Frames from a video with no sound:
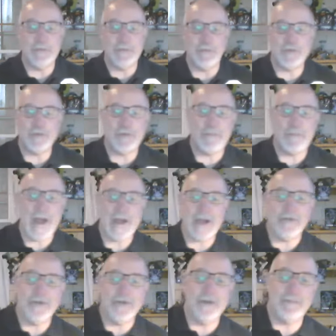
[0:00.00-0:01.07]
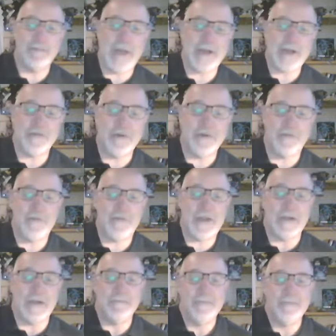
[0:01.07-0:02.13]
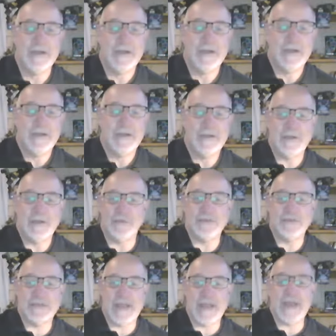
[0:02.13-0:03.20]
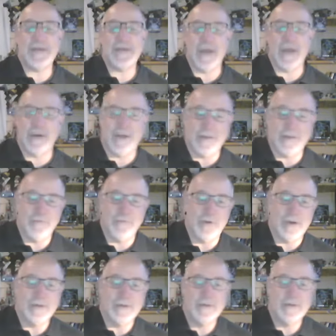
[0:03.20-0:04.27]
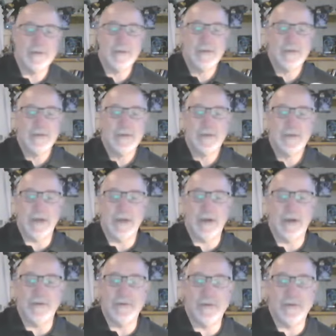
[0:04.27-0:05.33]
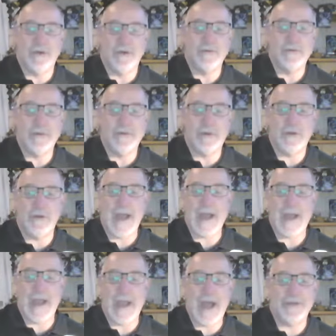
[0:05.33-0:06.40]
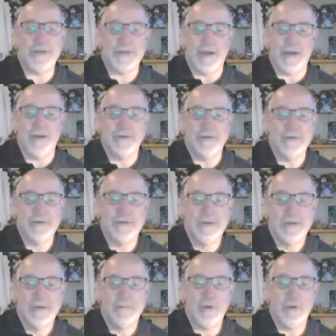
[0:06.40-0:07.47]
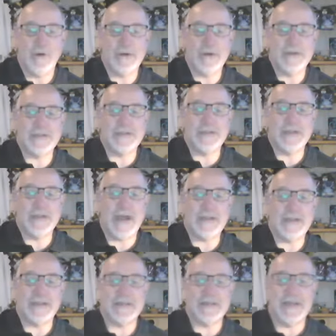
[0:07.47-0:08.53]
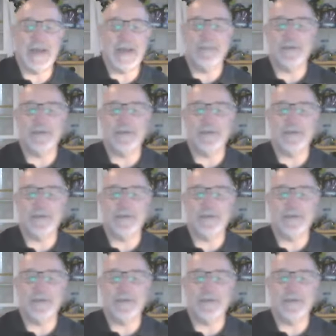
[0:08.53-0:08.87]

to put you back on it, back on your feet. Don't stay there anymore. You know, don't don't hang out there. Brokenness is not the same